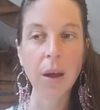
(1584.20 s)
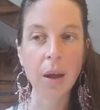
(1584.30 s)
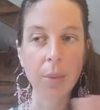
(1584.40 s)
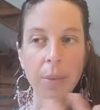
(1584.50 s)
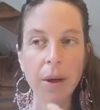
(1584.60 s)

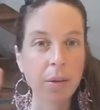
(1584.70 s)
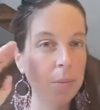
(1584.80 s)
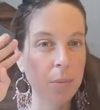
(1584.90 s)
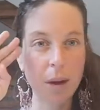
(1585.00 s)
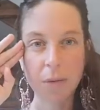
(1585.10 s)
my
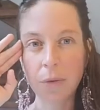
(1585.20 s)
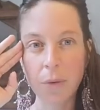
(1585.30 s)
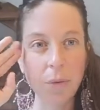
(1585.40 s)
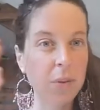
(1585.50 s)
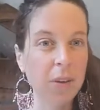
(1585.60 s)
my
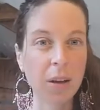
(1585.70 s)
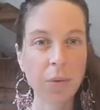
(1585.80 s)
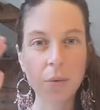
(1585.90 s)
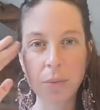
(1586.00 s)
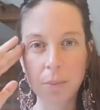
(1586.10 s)
set
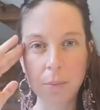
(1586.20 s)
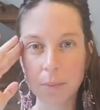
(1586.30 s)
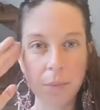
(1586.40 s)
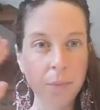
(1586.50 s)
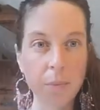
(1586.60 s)
of
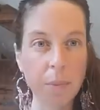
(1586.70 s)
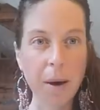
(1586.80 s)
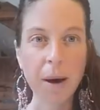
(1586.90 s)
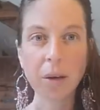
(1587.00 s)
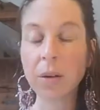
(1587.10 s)

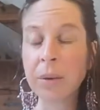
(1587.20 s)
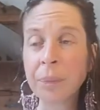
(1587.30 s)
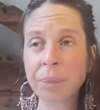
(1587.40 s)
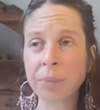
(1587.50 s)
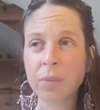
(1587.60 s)
mind
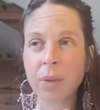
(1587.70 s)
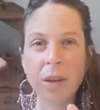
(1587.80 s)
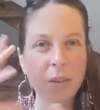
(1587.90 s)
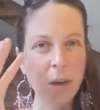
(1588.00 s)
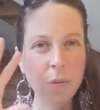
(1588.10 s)

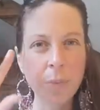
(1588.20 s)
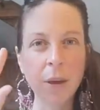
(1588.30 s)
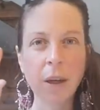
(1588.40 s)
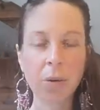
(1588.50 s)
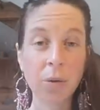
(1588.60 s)
instead of
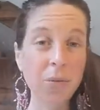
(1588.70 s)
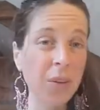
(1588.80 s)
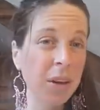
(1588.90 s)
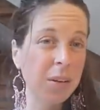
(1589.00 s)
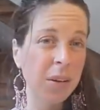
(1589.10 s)
being into
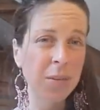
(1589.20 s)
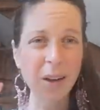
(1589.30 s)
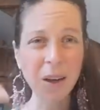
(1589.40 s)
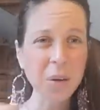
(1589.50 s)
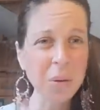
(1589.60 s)
victims
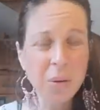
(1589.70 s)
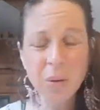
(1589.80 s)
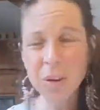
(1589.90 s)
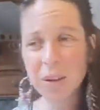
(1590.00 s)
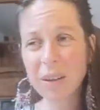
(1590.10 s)
like oh
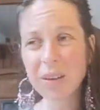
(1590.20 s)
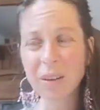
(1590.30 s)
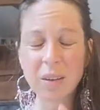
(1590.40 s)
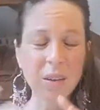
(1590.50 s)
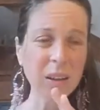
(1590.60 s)
there is
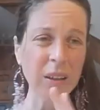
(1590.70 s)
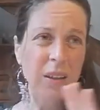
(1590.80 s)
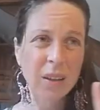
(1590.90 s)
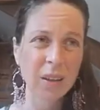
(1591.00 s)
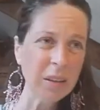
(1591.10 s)
this
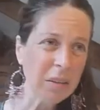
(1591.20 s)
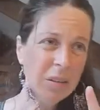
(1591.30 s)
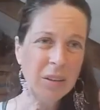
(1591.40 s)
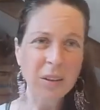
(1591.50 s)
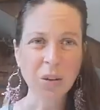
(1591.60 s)

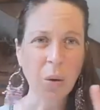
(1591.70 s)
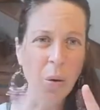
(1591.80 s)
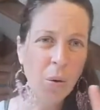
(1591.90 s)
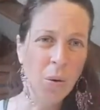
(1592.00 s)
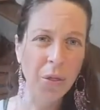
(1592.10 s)
this
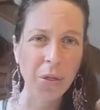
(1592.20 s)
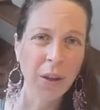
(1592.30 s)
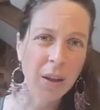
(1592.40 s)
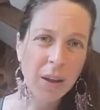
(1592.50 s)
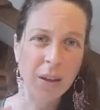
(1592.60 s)
cold
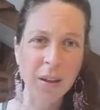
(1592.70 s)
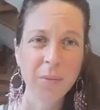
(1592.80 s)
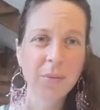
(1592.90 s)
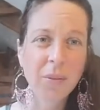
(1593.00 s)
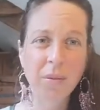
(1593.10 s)
thing
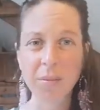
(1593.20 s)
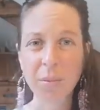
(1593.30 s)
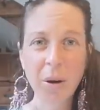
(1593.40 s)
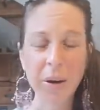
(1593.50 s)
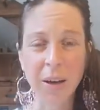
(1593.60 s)

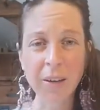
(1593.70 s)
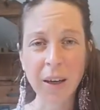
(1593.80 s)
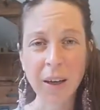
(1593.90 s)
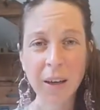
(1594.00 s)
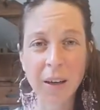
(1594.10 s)

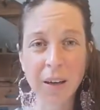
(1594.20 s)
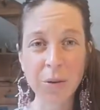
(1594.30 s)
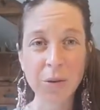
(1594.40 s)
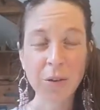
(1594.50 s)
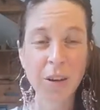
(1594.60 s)
marketing it
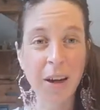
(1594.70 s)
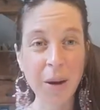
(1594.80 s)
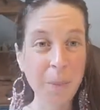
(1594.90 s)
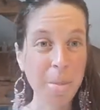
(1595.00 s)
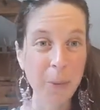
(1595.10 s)
was just like
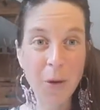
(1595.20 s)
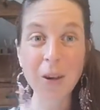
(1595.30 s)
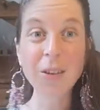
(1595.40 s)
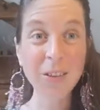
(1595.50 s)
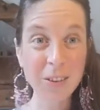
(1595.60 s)
wow
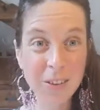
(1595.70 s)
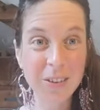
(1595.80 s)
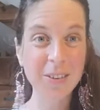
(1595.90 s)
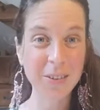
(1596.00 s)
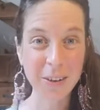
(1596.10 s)
this
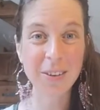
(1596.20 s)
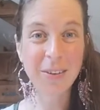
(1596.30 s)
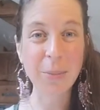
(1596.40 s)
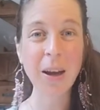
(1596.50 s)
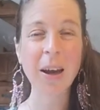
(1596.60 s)
is this is
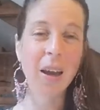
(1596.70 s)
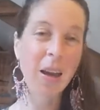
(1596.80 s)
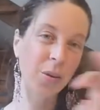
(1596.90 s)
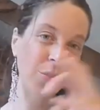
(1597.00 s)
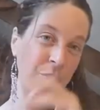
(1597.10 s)
play
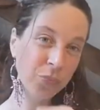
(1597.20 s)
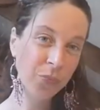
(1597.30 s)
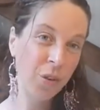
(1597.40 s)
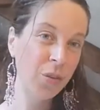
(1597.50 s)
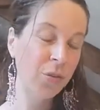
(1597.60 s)
and
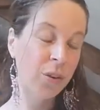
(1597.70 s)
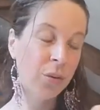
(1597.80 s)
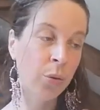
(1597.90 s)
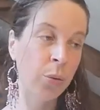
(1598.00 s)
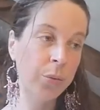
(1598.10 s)
she
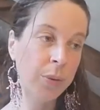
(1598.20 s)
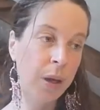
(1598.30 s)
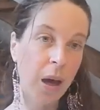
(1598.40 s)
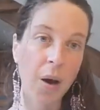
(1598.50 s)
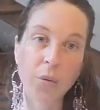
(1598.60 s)
taught me
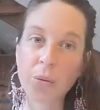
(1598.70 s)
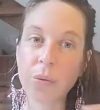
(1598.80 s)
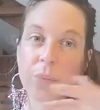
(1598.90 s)
how to